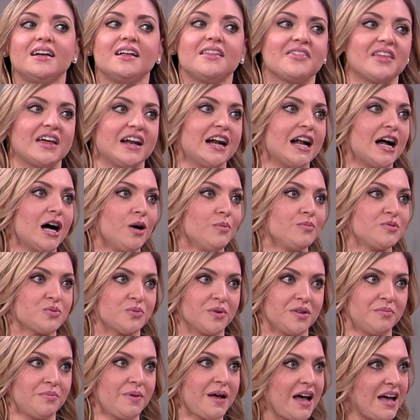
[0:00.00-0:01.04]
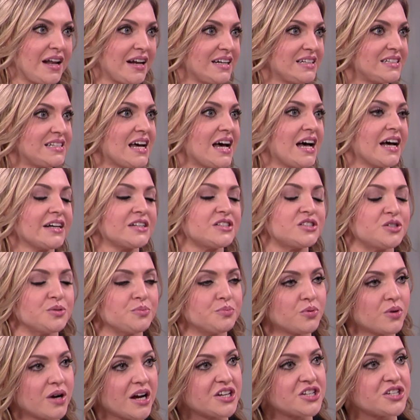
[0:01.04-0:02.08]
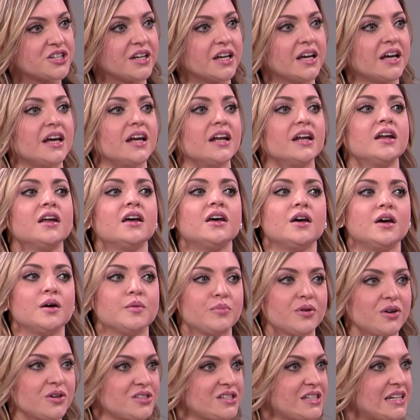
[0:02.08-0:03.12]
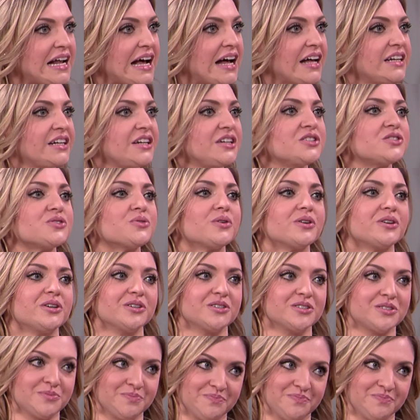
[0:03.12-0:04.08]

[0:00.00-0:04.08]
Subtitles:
that it helps with panic attacks, depression, personality disorders,